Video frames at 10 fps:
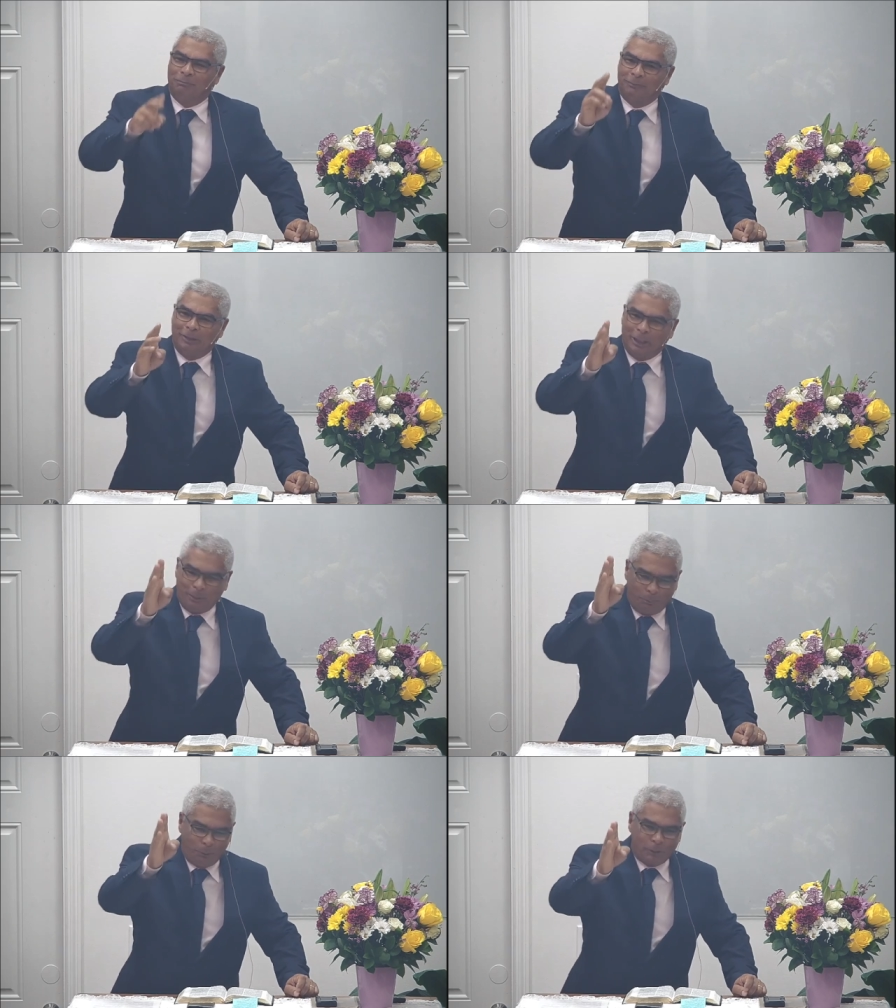Enter
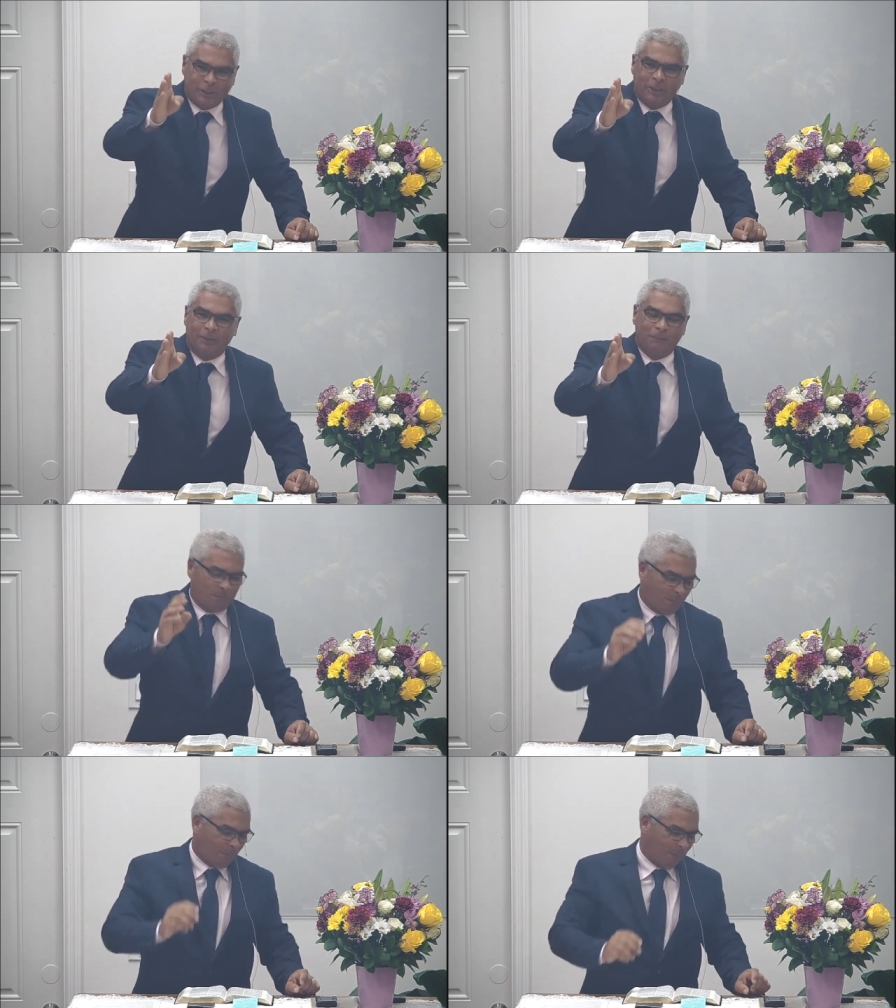into
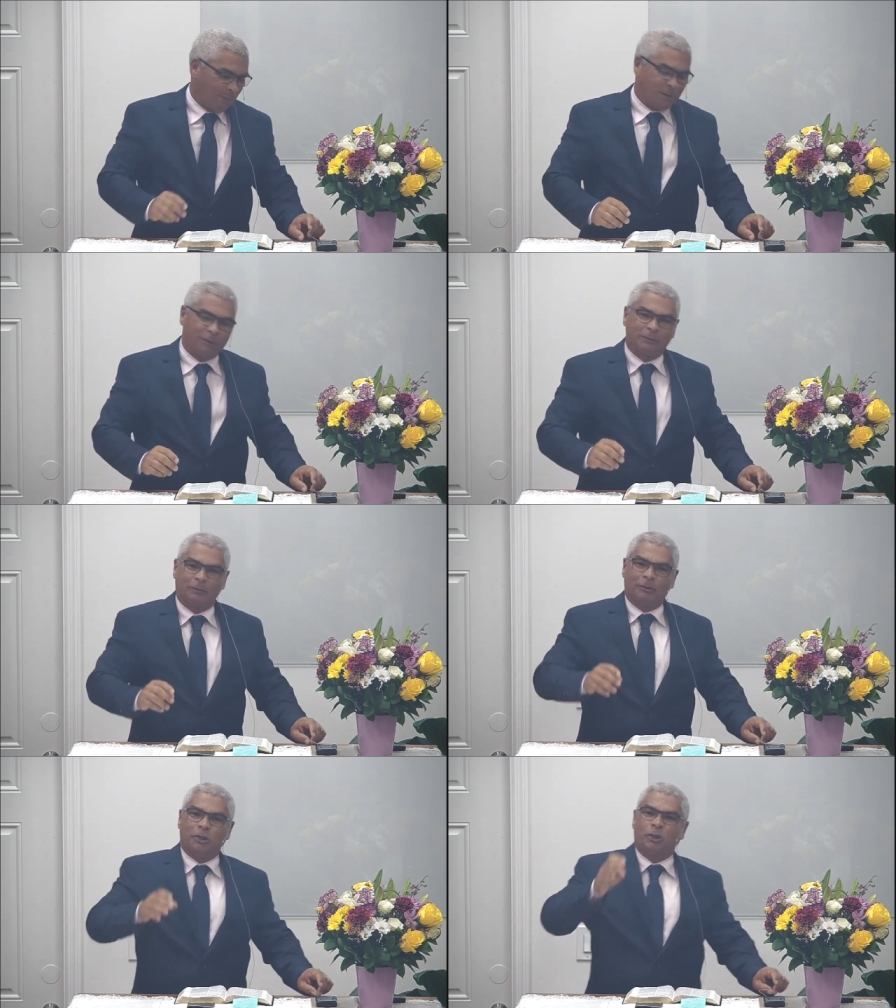the
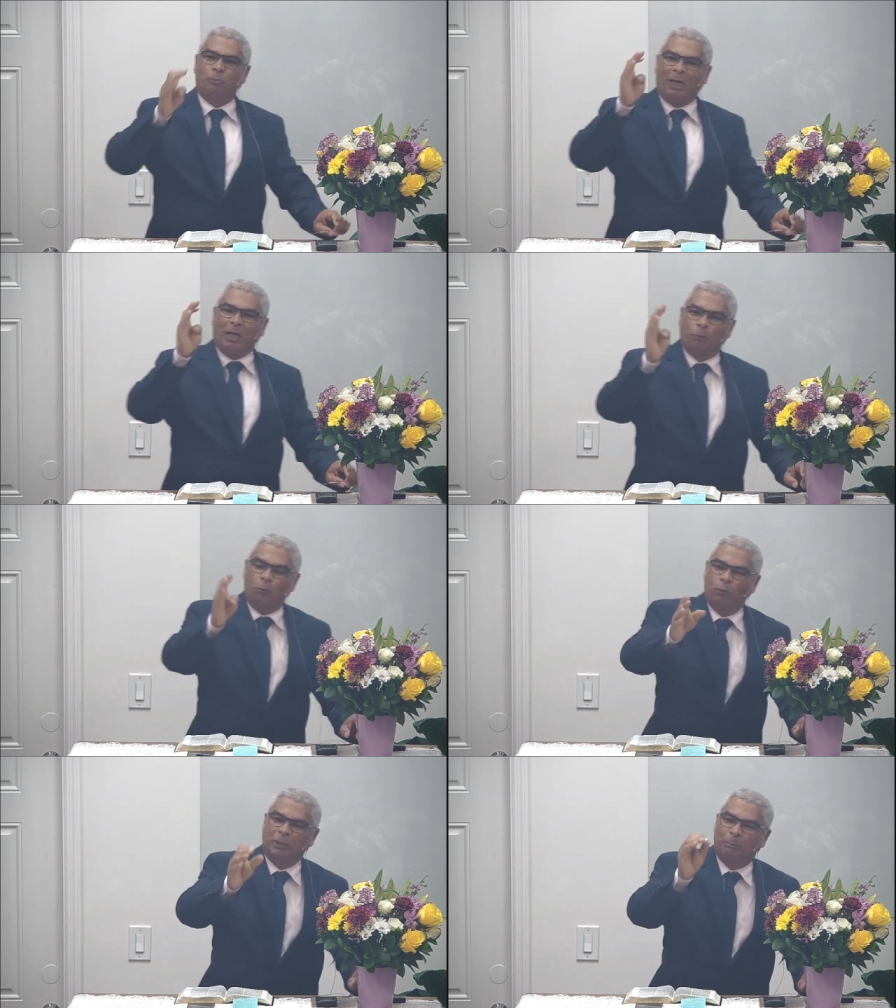enter
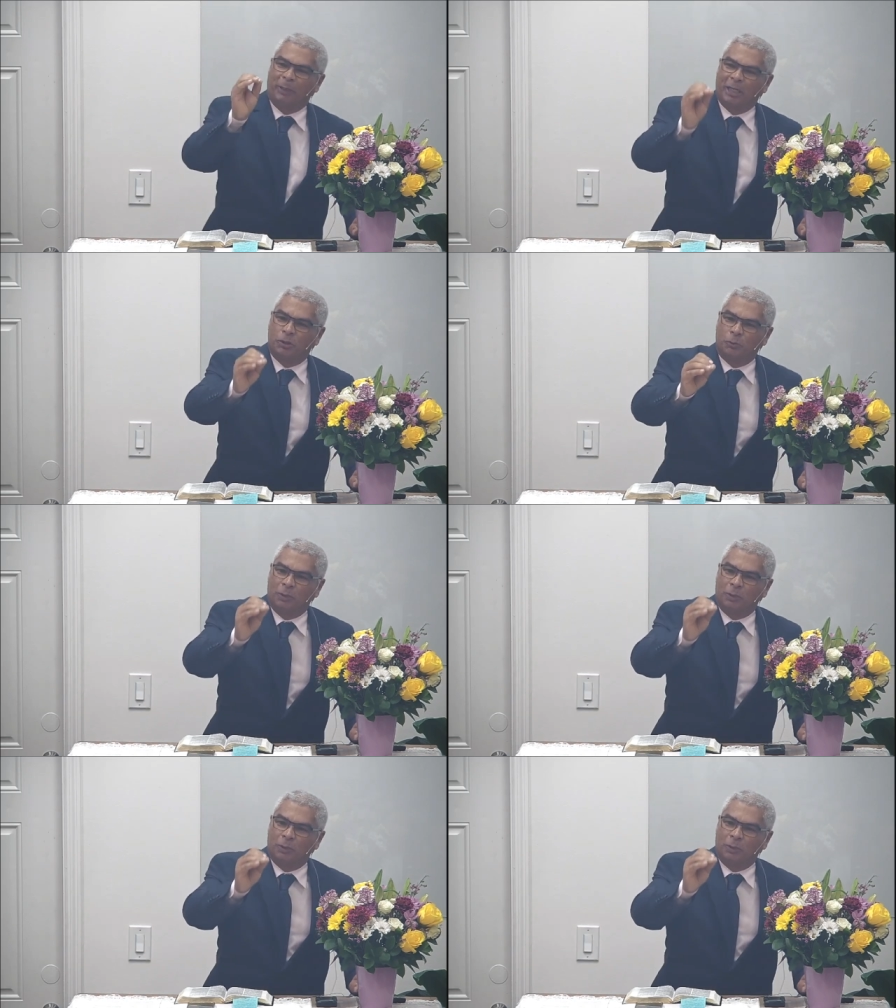on the way